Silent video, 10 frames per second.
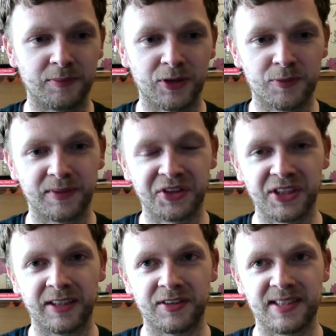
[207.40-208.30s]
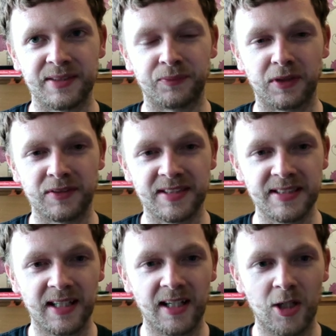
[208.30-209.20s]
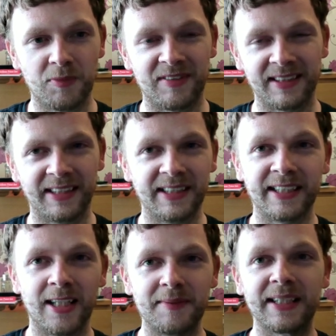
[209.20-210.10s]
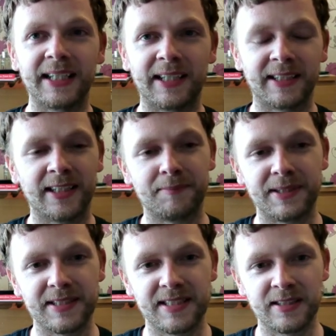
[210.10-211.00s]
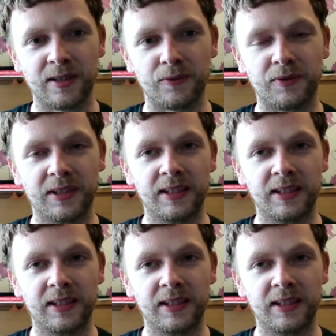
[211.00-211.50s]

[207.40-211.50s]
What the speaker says: it multiple charges at once. But then late game it can get a bit slow,